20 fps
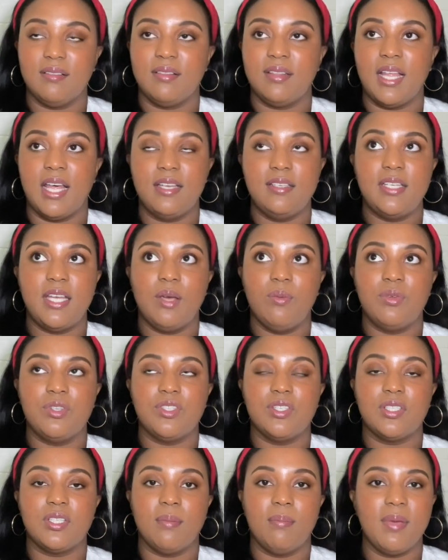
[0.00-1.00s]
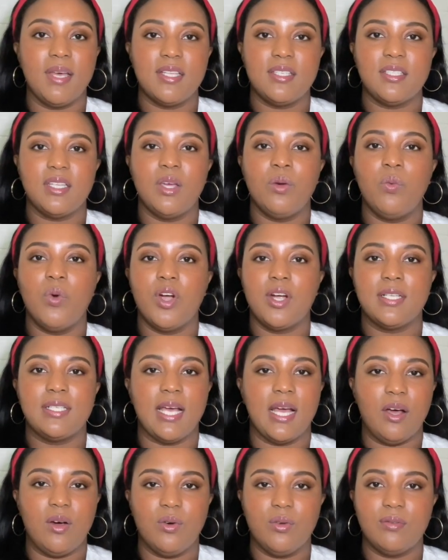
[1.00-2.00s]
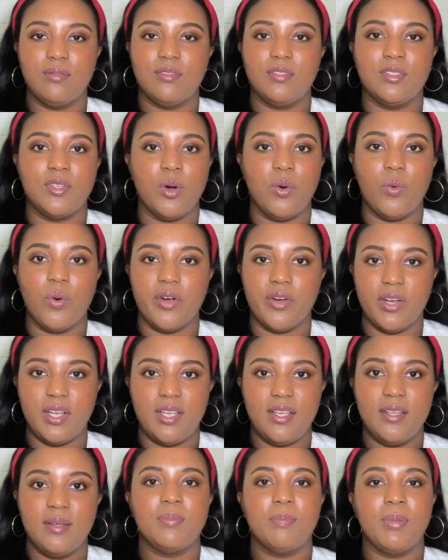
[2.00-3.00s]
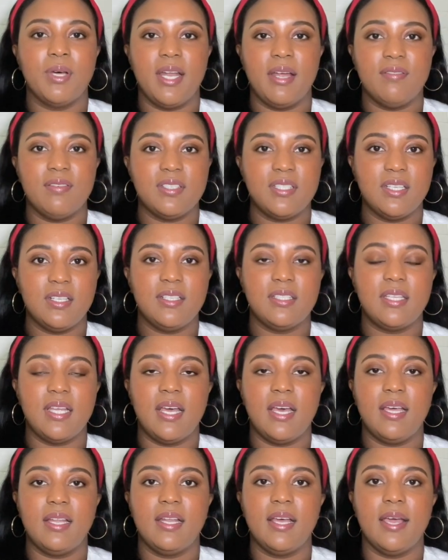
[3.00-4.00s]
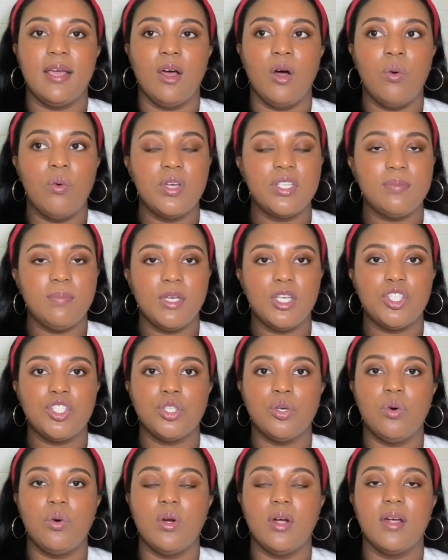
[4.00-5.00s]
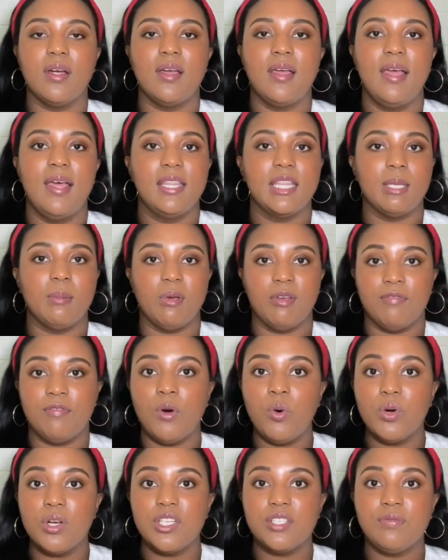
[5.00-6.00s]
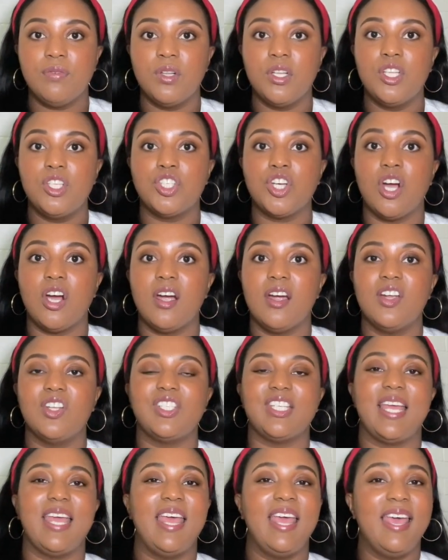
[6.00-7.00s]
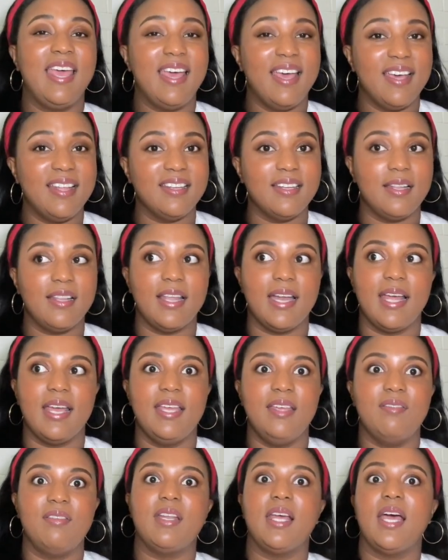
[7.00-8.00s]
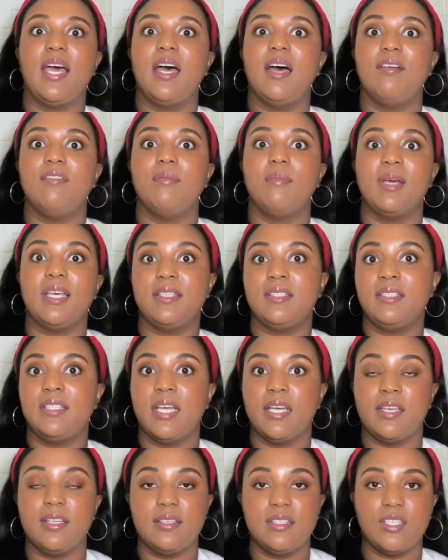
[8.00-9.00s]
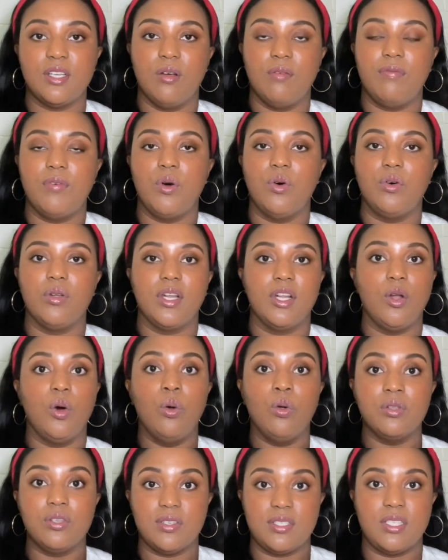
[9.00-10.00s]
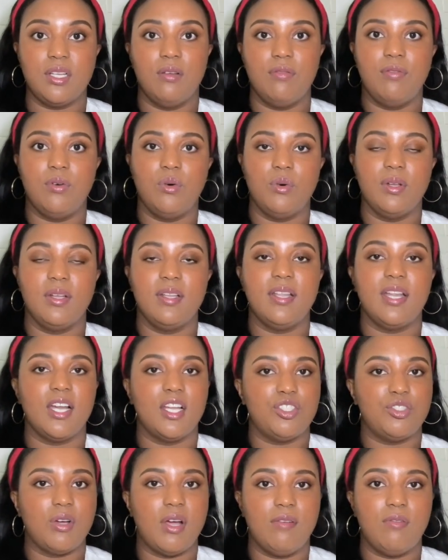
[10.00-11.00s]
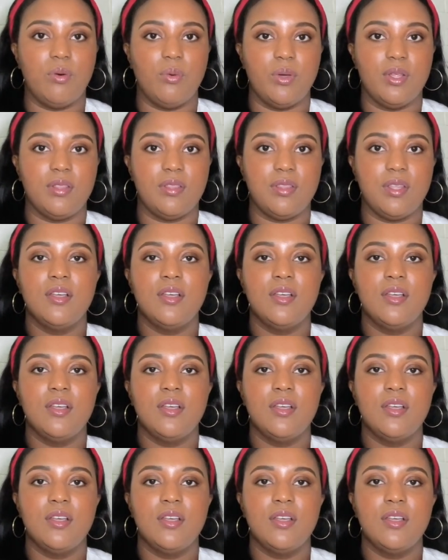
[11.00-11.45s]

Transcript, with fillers: That day was just a mess. It worked out, don't worry. But ever since then, I always make sure that my phone is fully charged and that I even have my second cell phone, an older cell phone that I travel with.